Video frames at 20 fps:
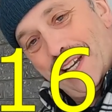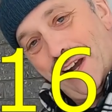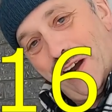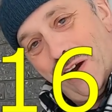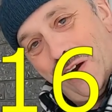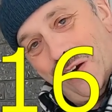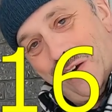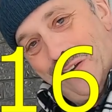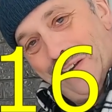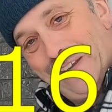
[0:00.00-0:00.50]

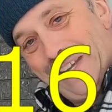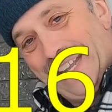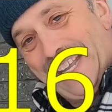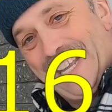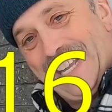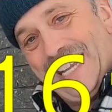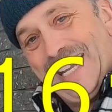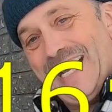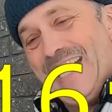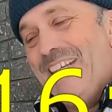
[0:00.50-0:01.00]
now.
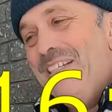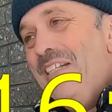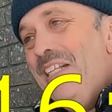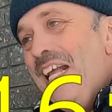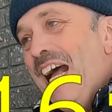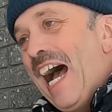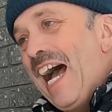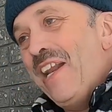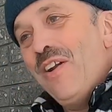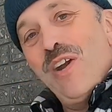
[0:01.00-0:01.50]

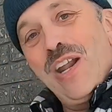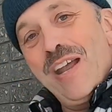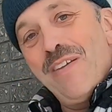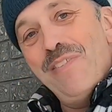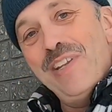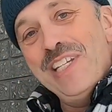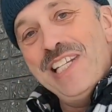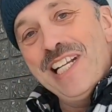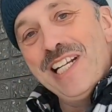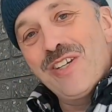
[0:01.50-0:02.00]
I don't
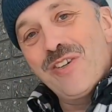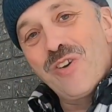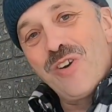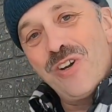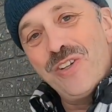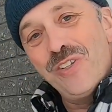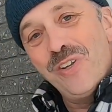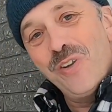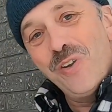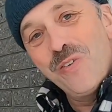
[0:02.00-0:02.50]
have any
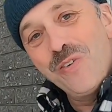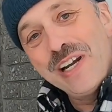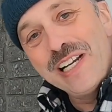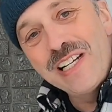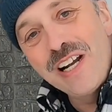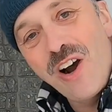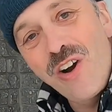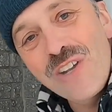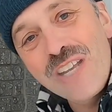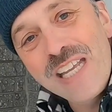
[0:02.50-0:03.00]
chrono
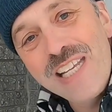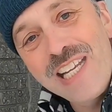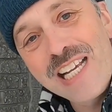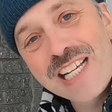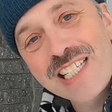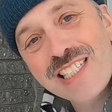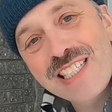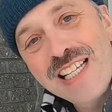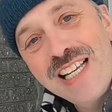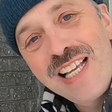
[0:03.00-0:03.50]
right. Okay,
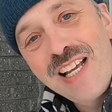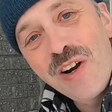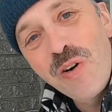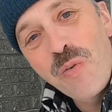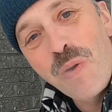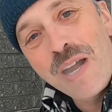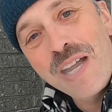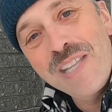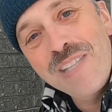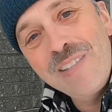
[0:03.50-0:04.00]
yes,
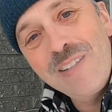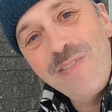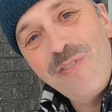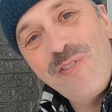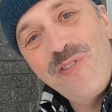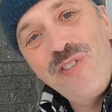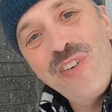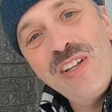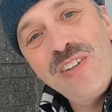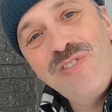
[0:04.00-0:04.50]

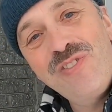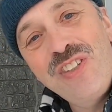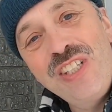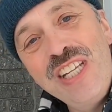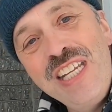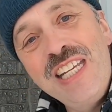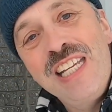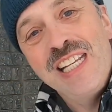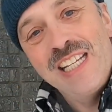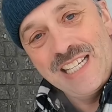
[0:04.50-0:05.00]

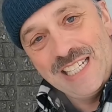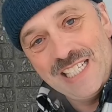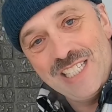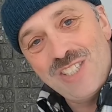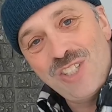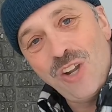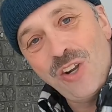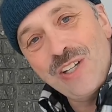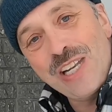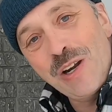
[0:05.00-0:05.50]
150. It
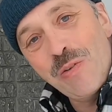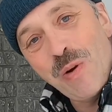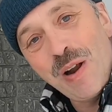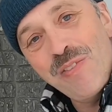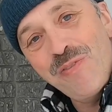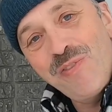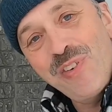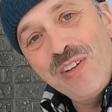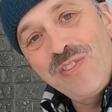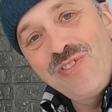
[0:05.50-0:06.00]
started at
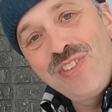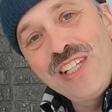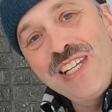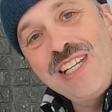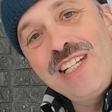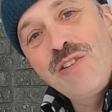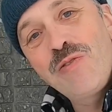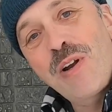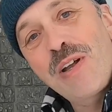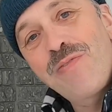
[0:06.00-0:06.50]

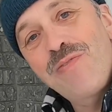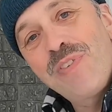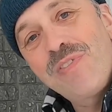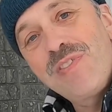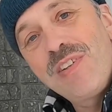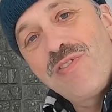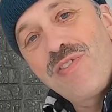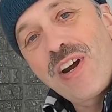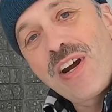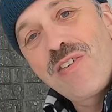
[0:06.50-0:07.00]
150,
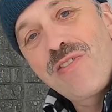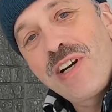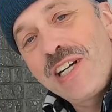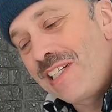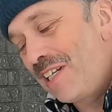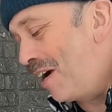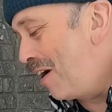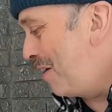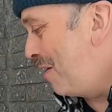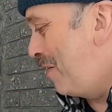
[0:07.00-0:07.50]
155
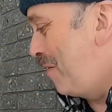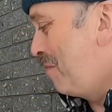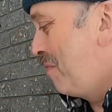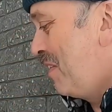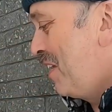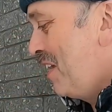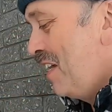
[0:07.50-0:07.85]
right now.